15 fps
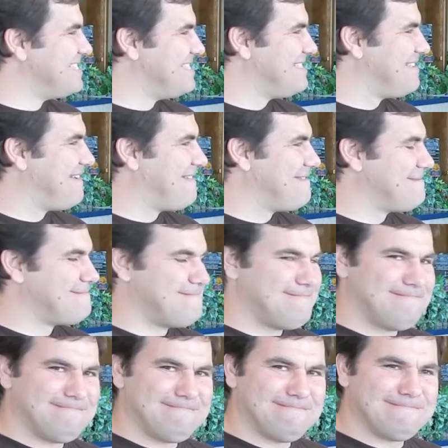
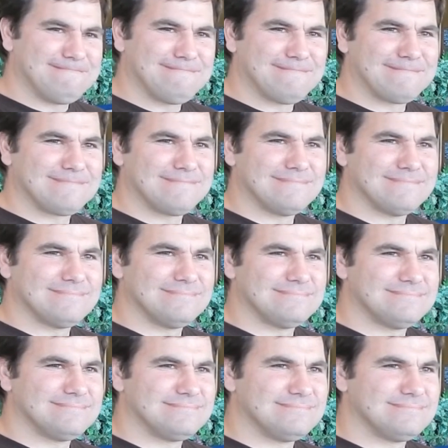
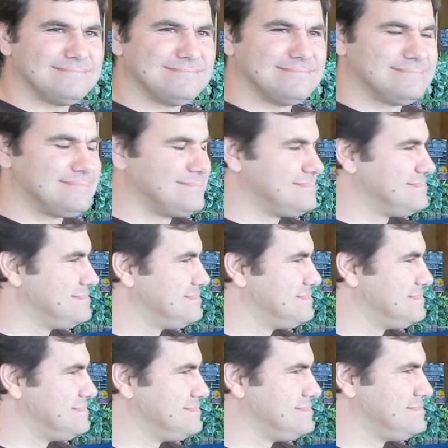
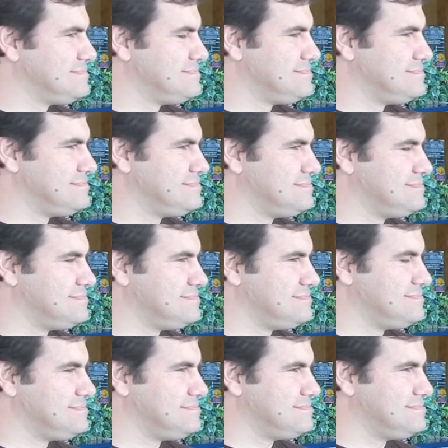
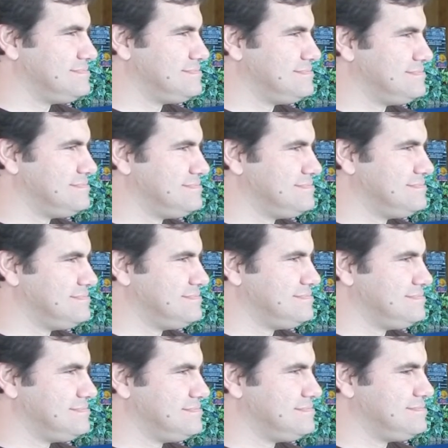
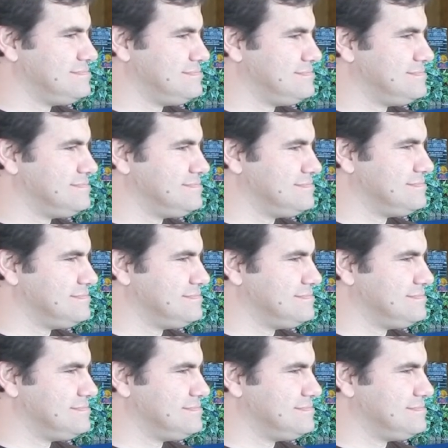(not speaking)